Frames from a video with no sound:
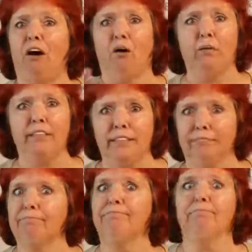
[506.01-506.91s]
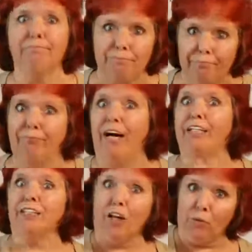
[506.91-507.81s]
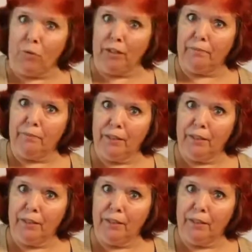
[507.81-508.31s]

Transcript: always find another one.